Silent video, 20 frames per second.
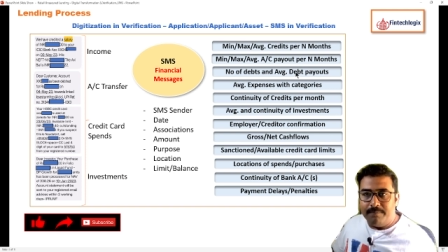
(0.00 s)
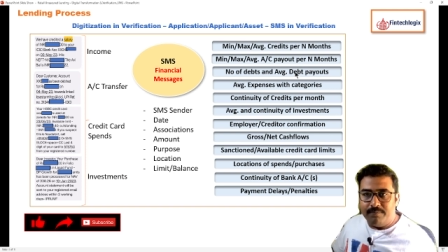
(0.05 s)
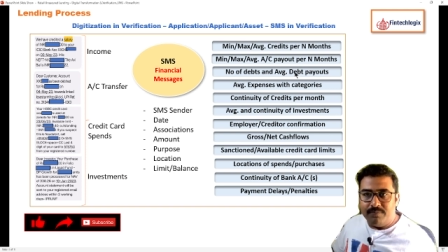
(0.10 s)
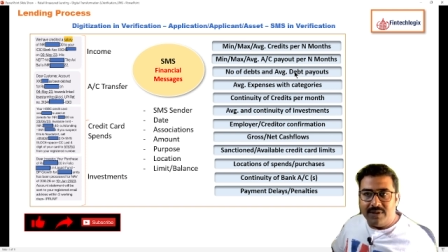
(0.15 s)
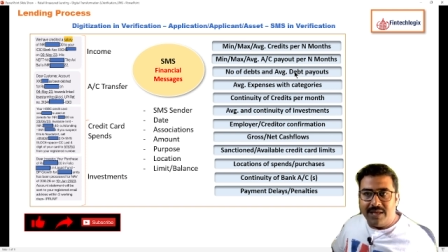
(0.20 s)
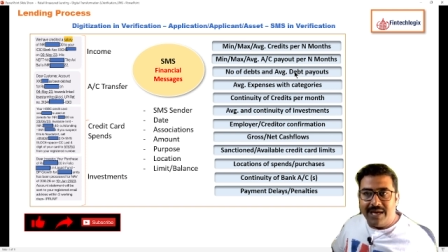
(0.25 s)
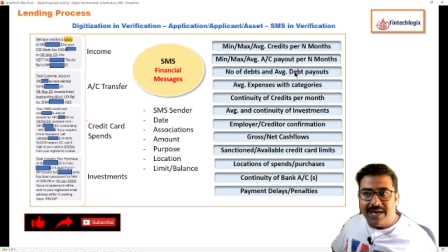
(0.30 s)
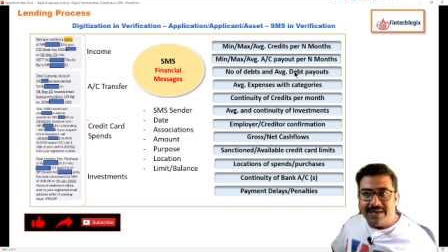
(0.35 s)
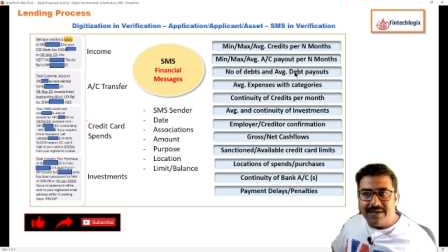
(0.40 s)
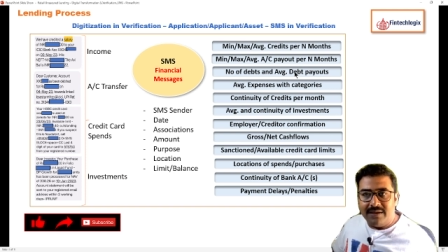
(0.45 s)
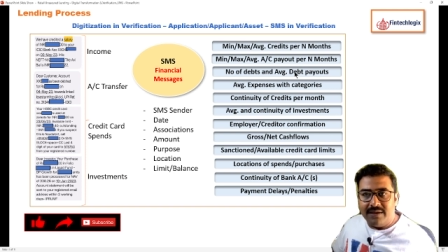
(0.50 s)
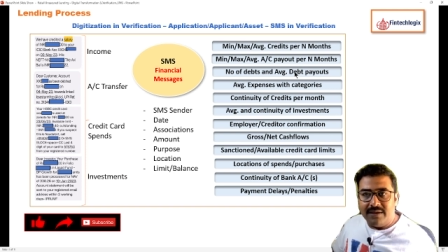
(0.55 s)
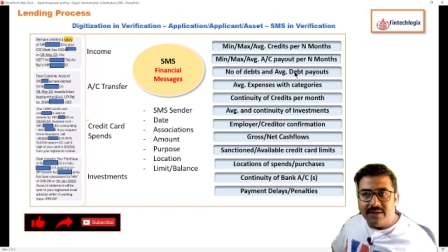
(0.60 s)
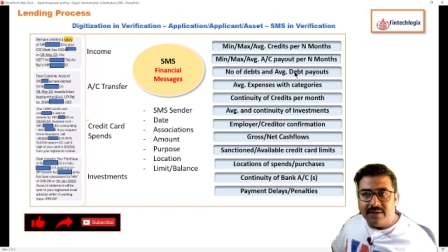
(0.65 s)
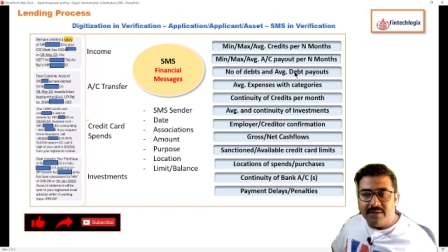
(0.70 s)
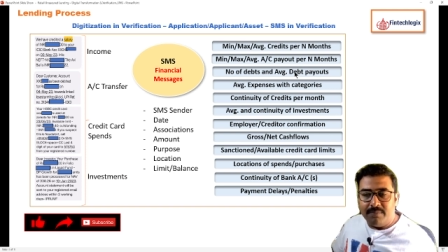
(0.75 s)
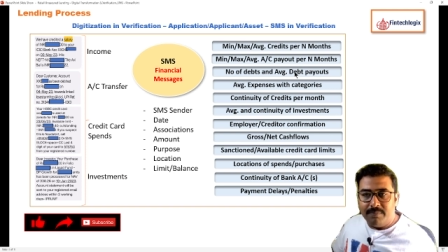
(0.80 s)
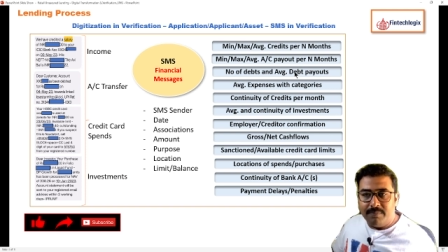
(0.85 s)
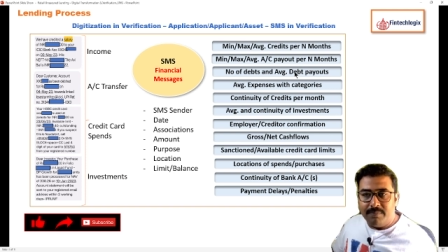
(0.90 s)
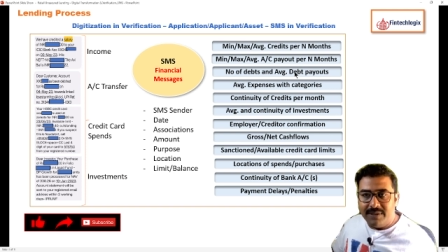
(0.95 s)
that
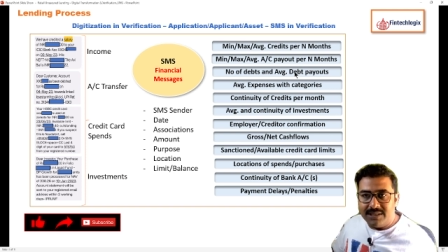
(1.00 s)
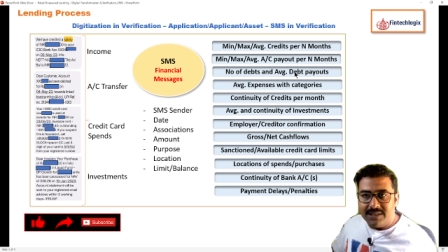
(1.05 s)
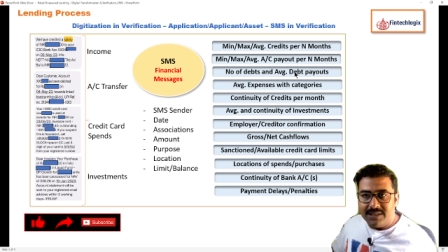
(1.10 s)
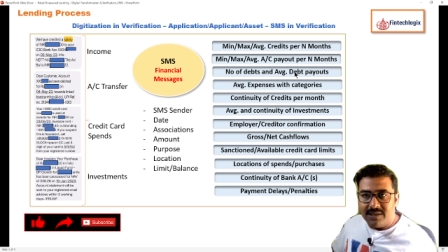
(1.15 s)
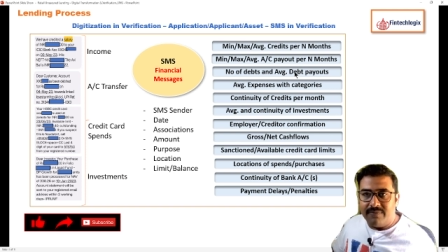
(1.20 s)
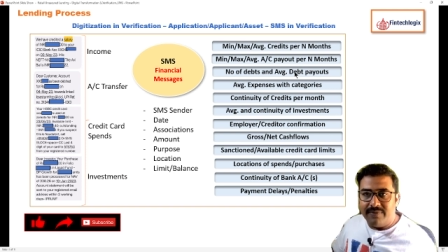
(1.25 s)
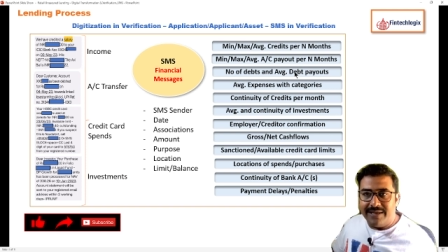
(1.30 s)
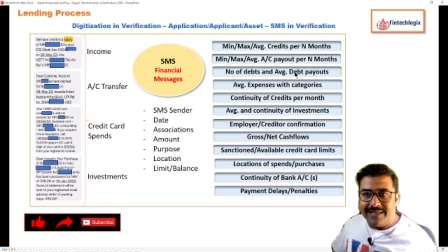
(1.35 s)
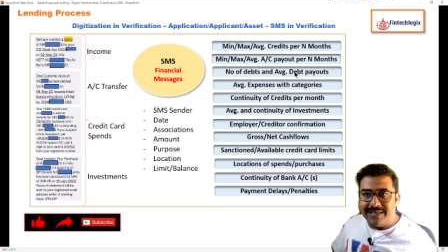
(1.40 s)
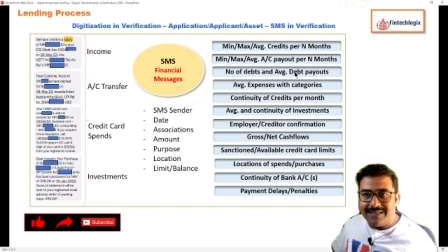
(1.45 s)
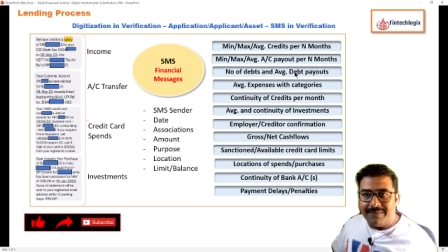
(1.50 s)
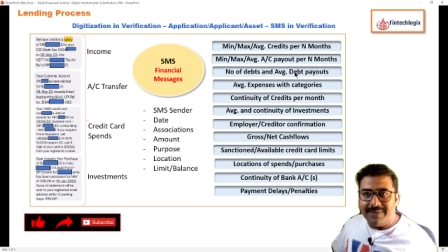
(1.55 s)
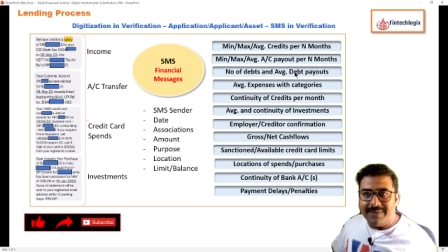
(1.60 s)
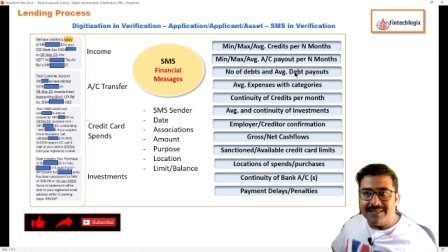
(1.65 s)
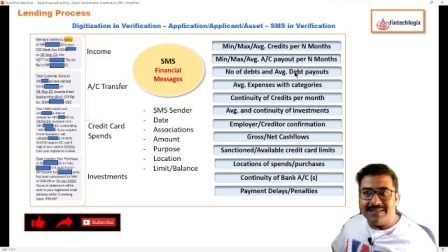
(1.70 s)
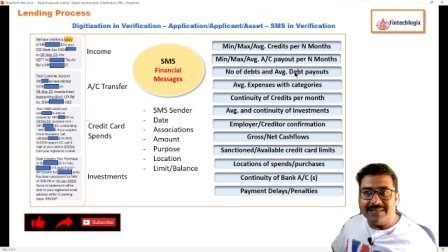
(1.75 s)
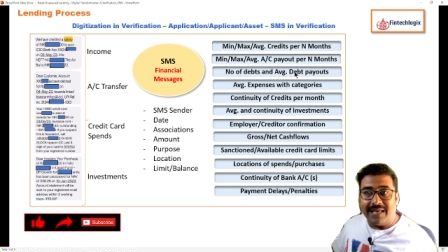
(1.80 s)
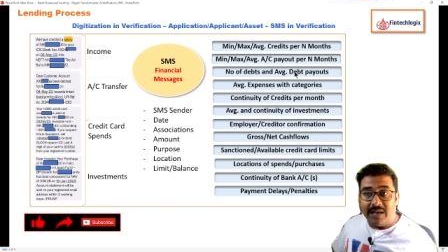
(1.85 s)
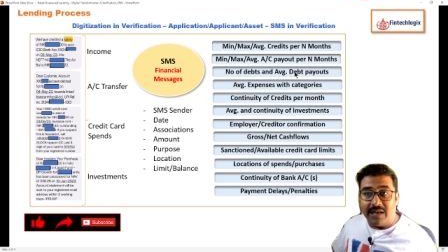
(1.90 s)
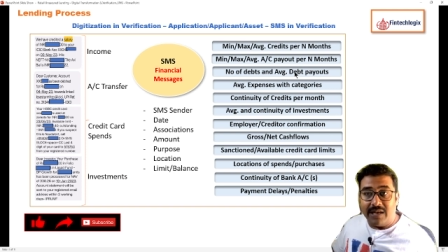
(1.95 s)
piece of SMS
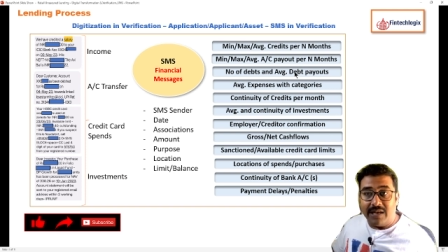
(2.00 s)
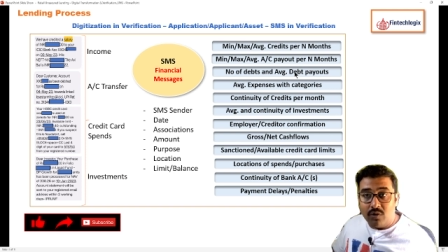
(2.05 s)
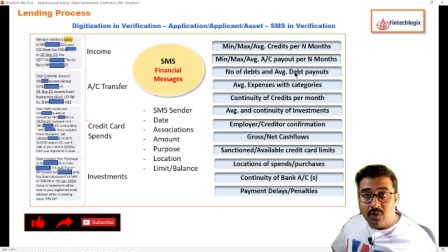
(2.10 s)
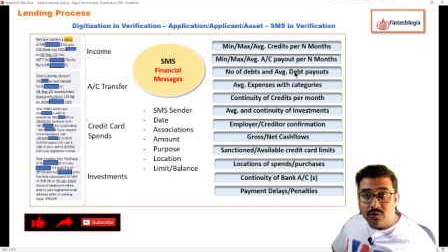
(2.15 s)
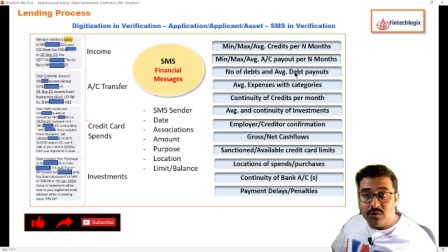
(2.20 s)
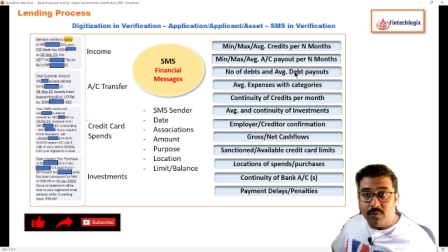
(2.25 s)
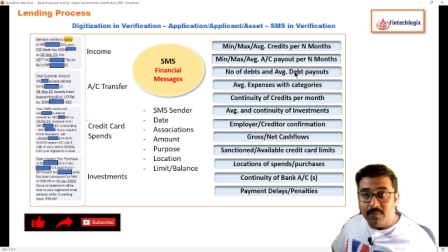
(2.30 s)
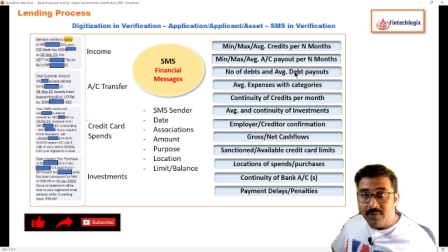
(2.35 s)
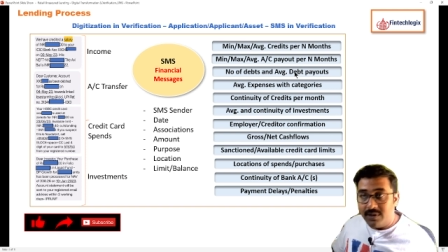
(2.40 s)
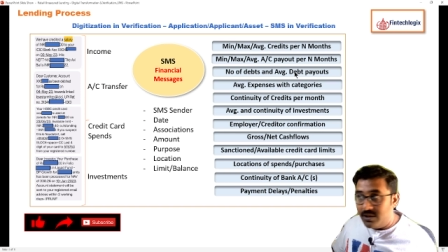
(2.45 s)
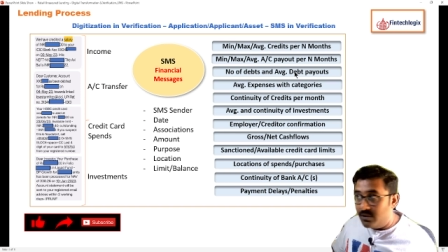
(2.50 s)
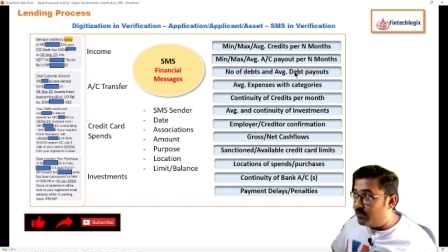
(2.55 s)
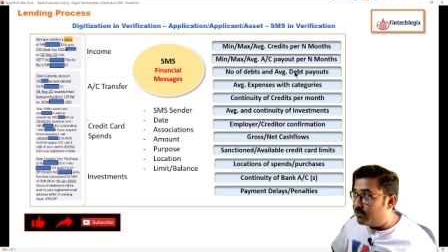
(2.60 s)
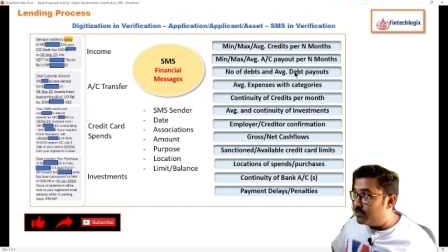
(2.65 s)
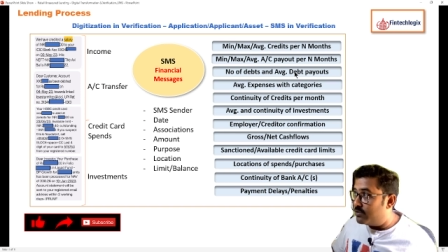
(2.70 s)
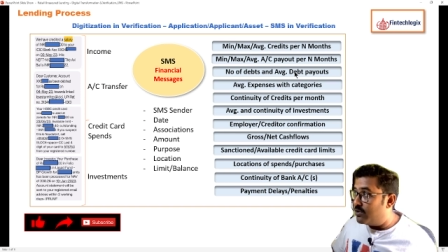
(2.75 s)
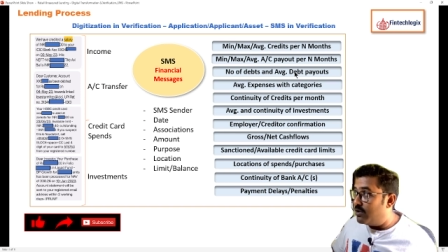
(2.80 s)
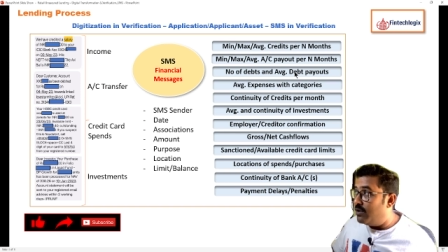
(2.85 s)
can also be used.